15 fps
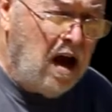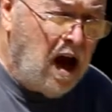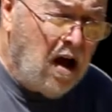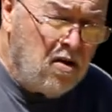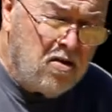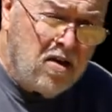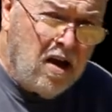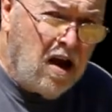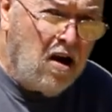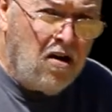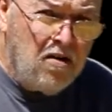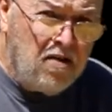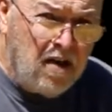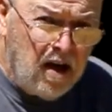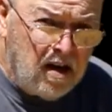out
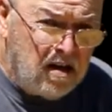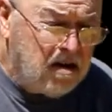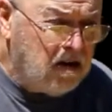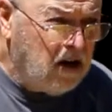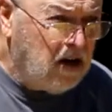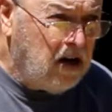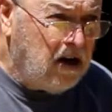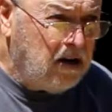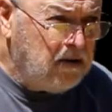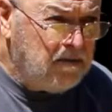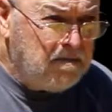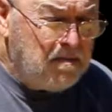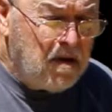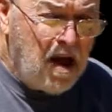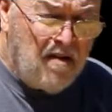there that uh,
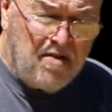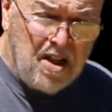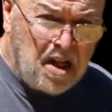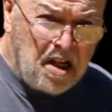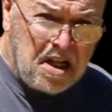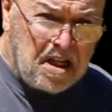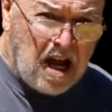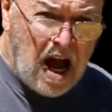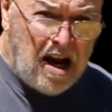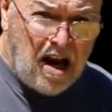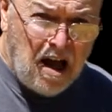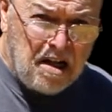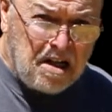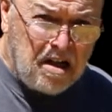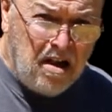have a little side
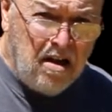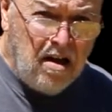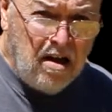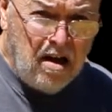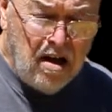hustle,